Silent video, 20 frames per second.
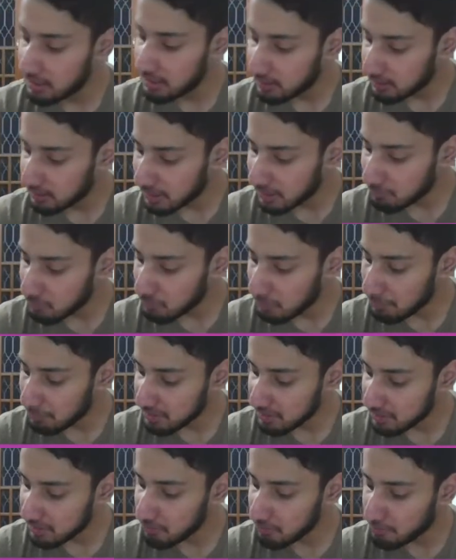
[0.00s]
The time
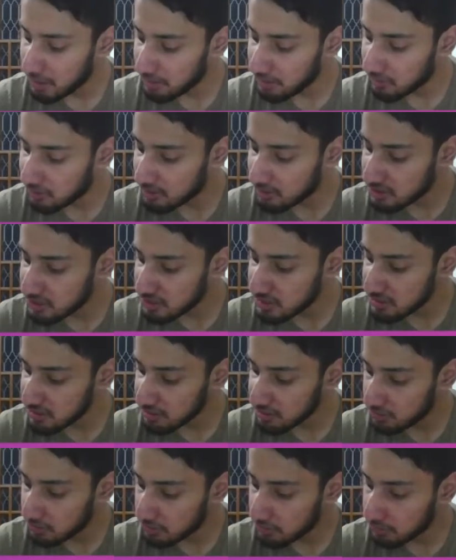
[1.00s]
complexity of binary search is
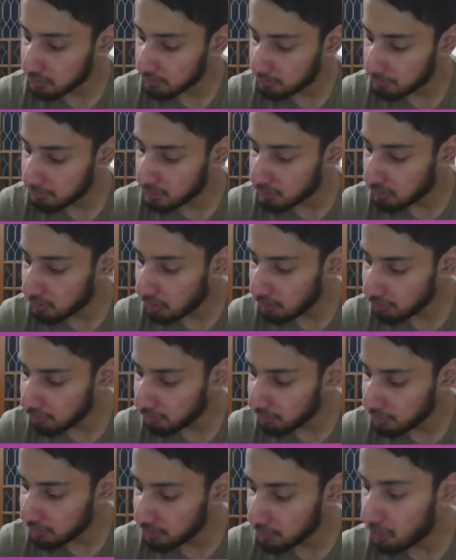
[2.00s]
big O of
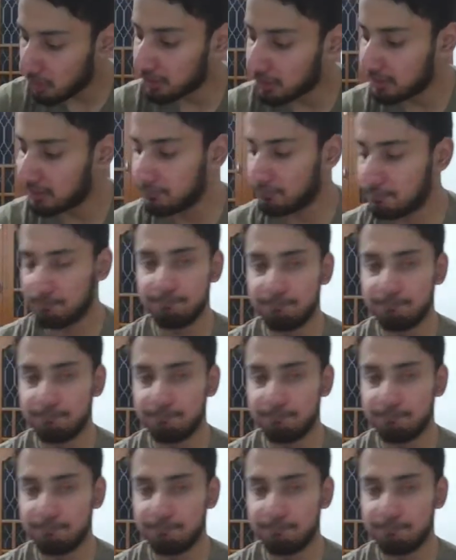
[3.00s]
log n.